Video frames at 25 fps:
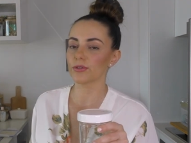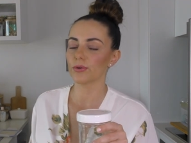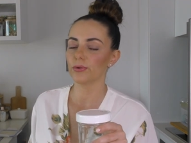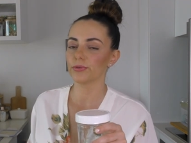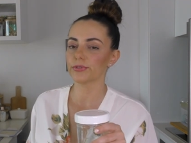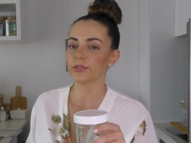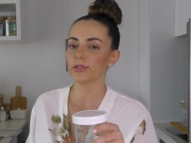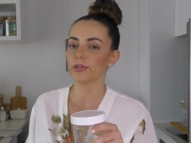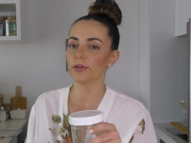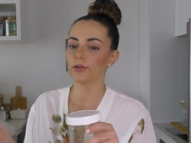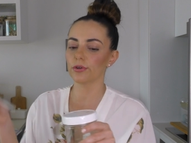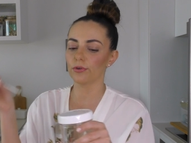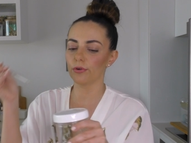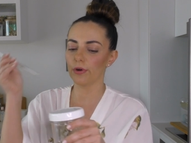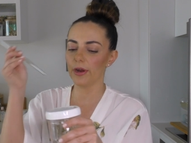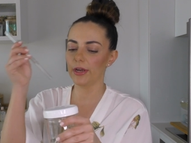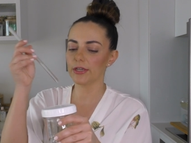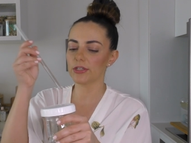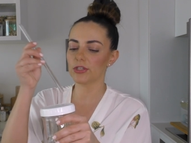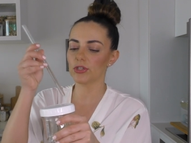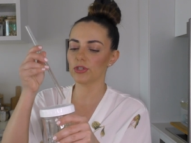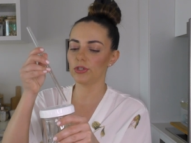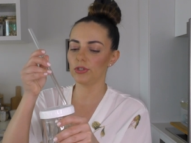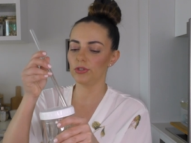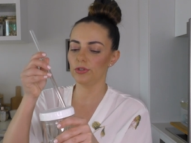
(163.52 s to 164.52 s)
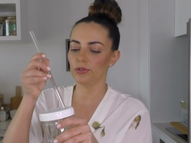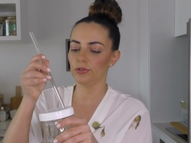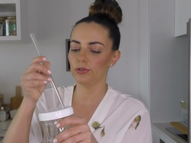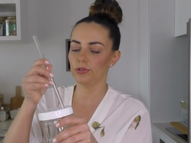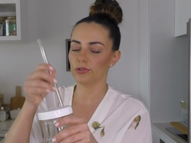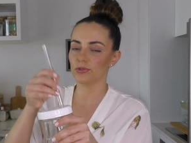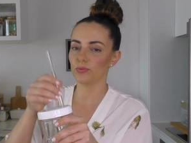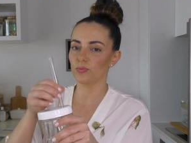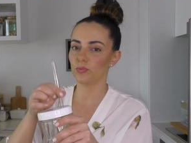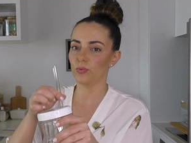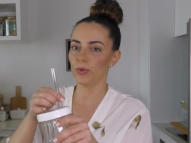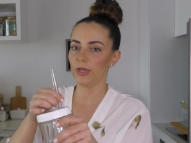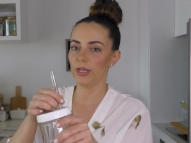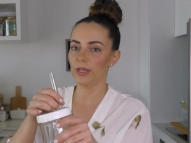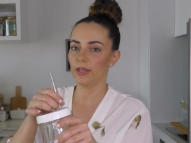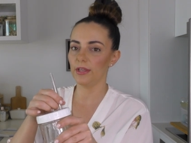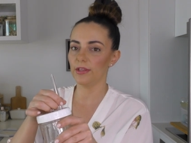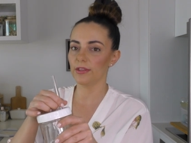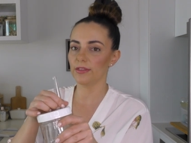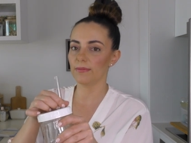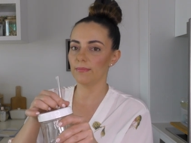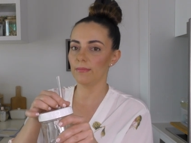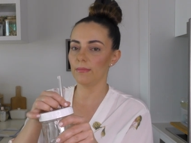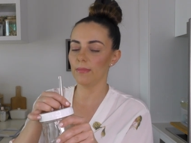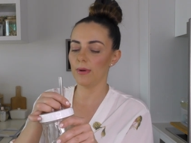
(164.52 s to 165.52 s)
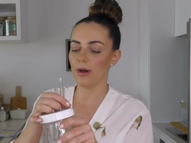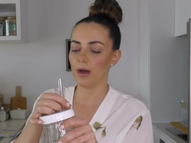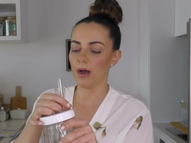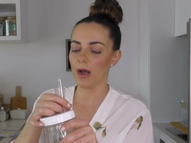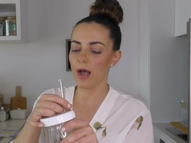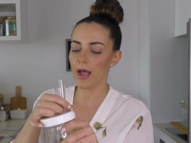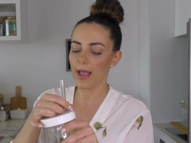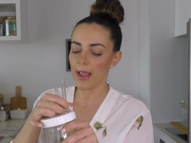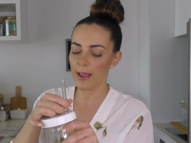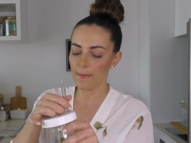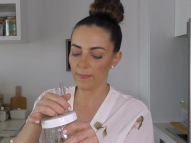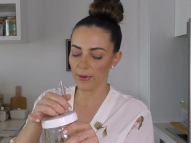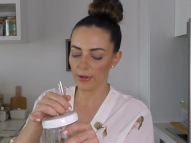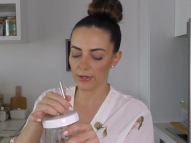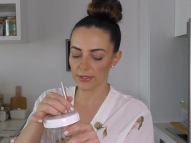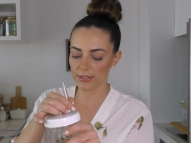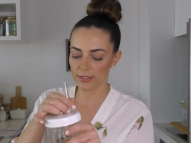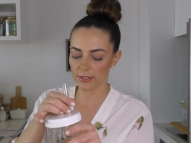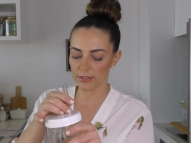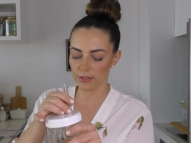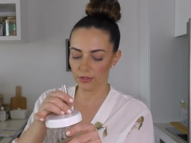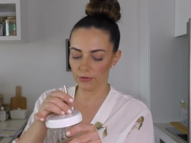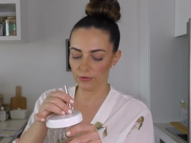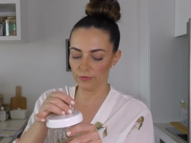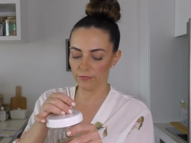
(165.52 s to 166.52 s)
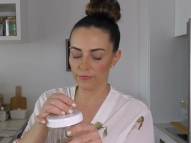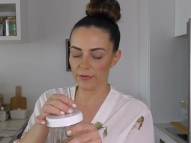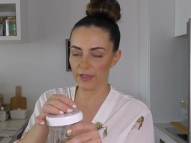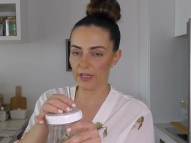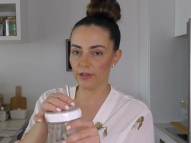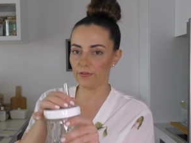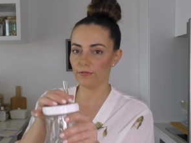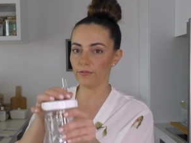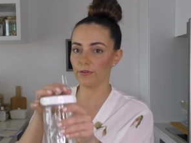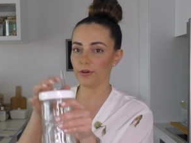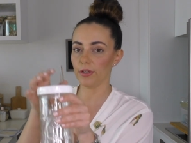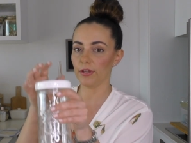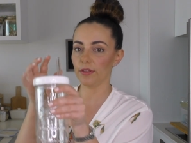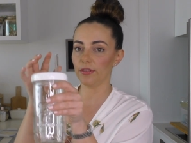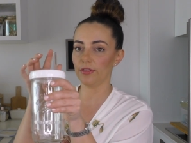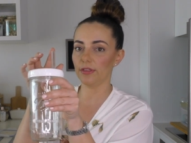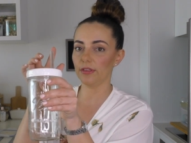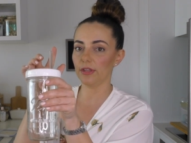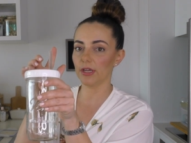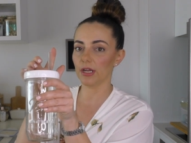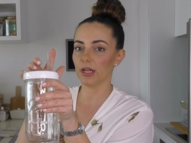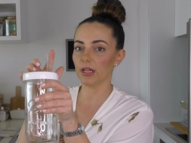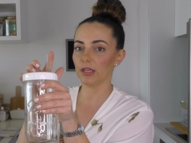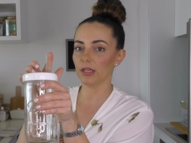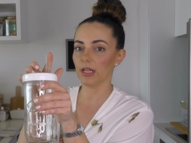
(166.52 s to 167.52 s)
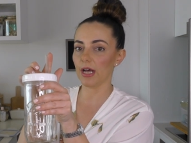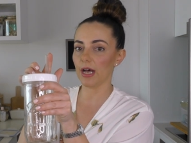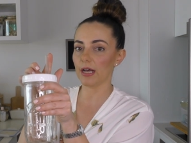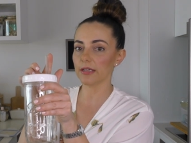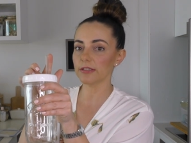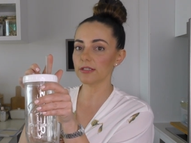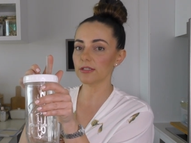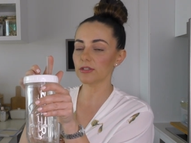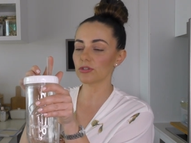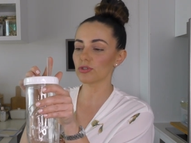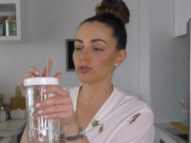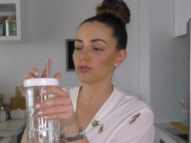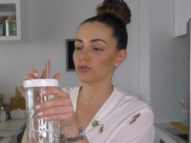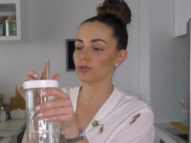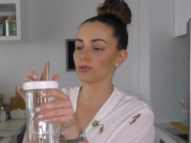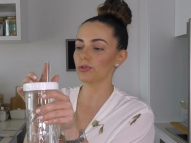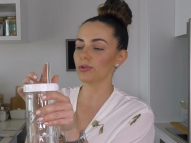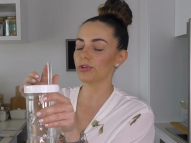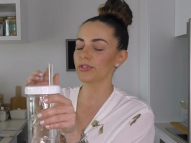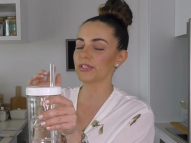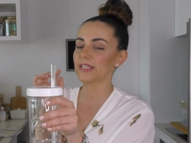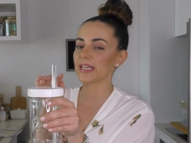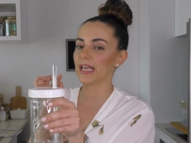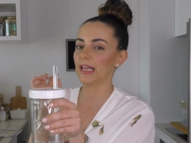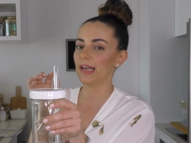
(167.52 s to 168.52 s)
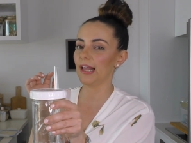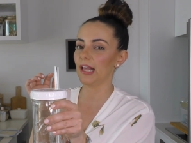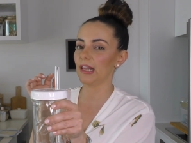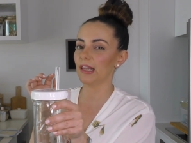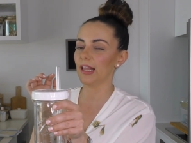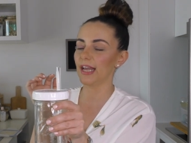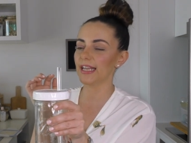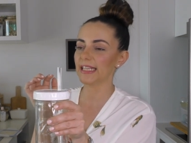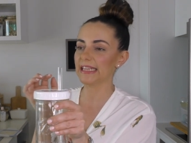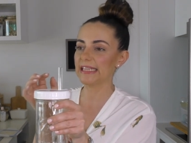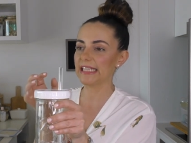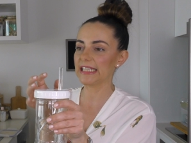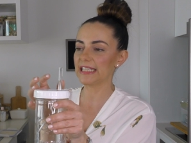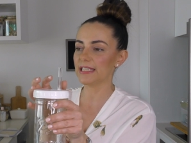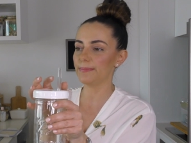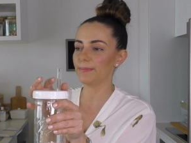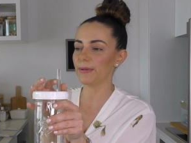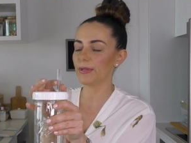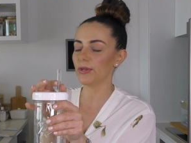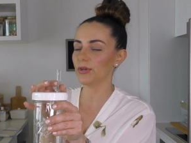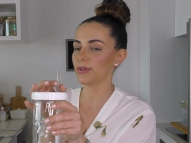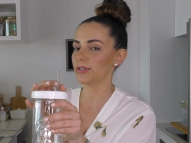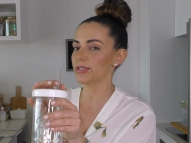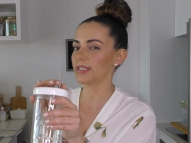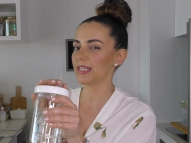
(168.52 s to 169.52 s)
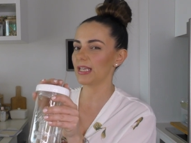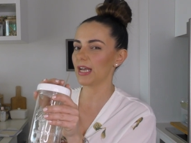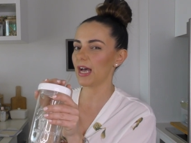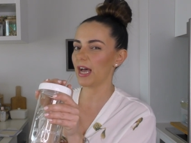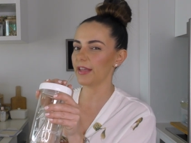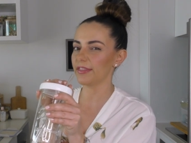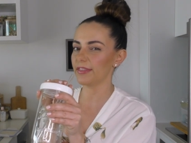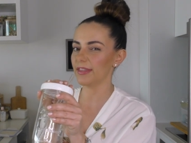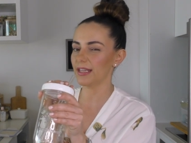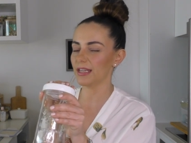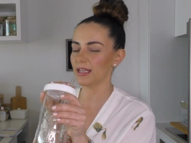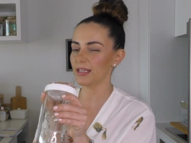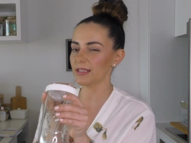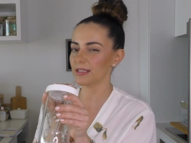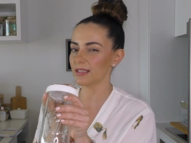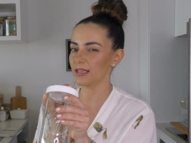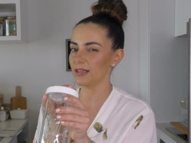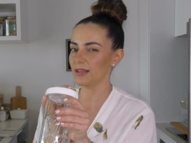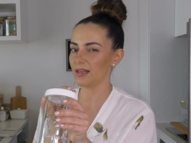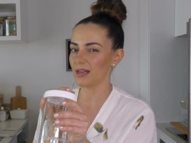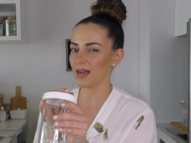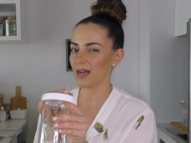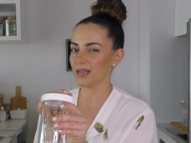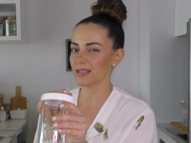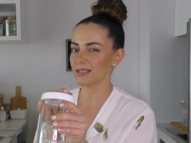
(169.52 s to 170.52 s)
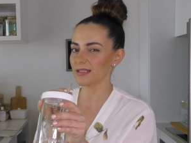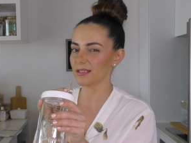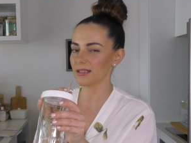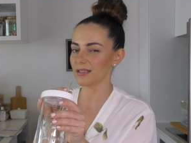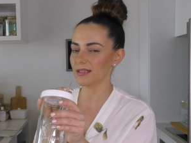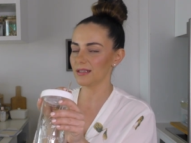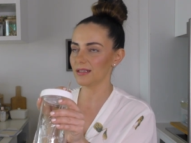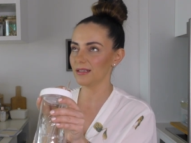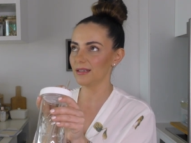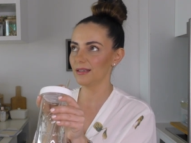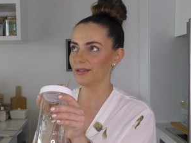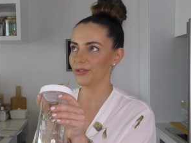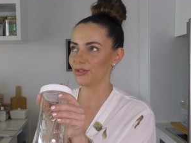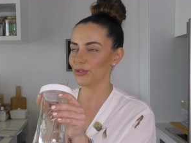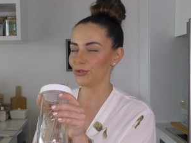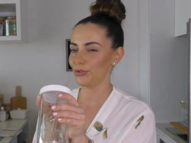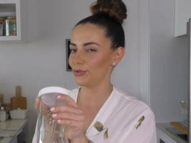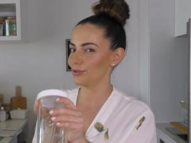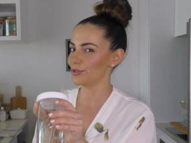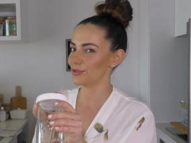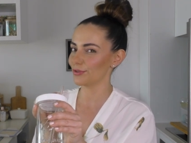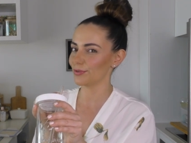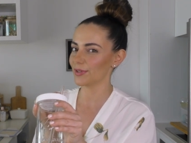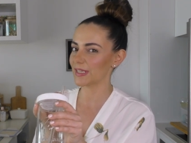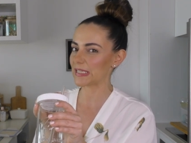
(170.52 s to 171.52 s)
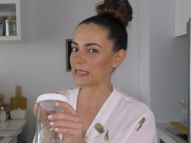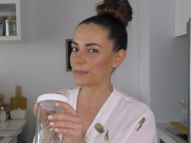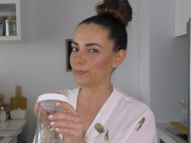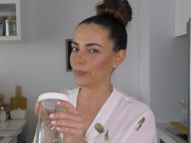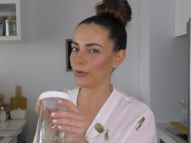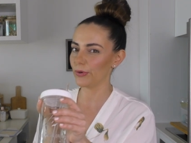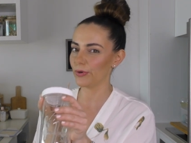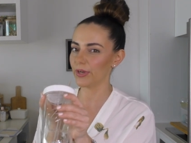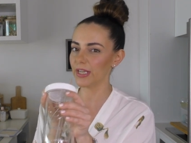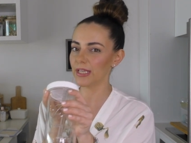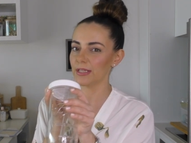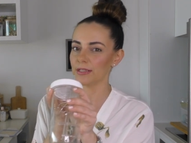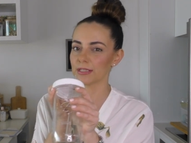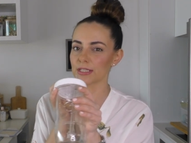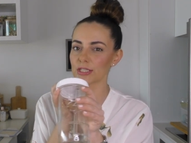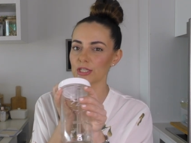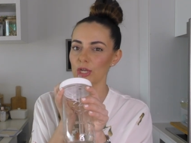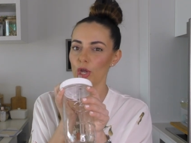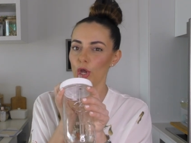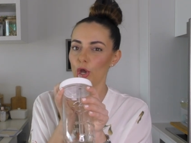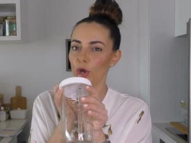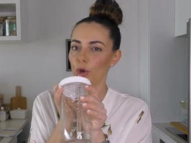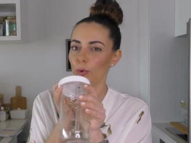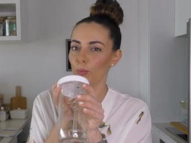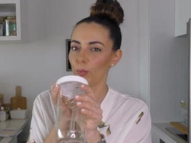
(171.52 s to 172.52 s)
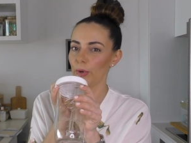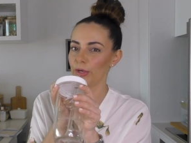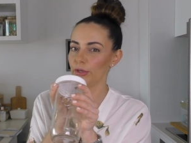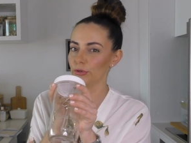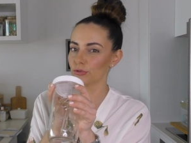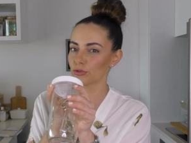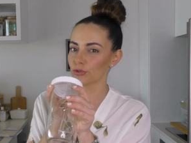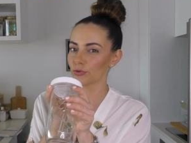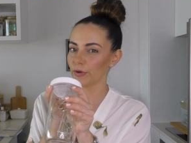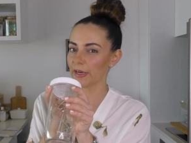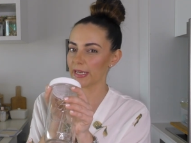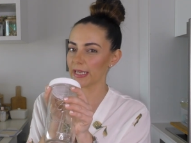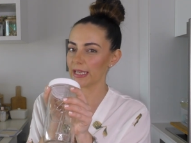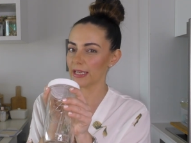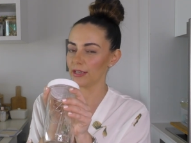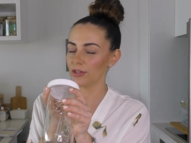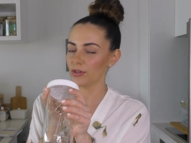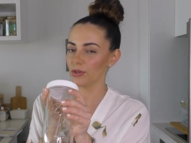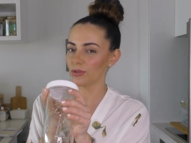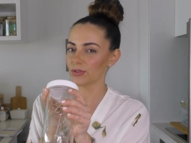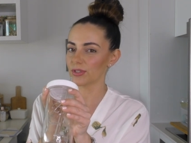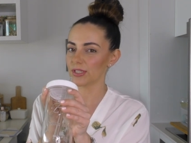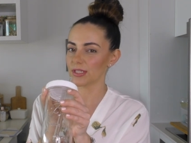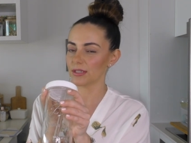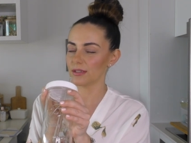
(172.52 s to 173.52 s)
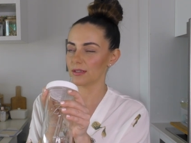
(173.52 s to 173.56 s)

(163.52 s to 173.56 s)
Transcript: also great to use with my personal favorite the glass straws and I like this because I think it's a nicer user experience when you're drinking your